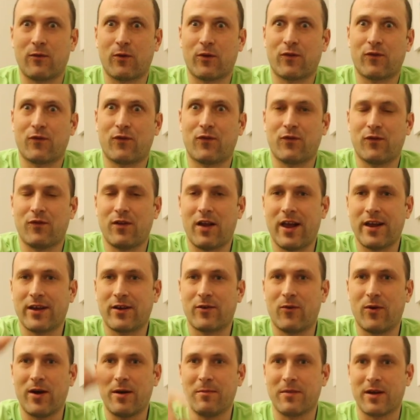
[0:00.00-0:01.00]
was flying
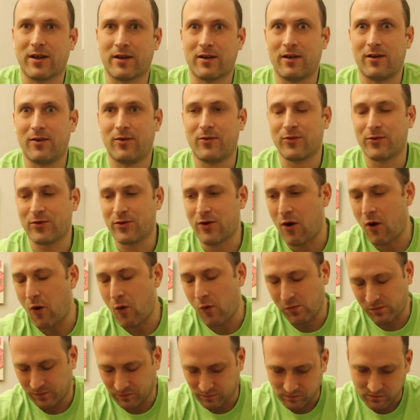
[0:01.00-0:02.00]
away. I'm like, oh
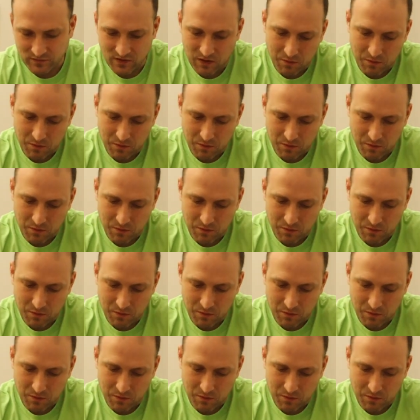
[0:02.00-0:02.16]
no.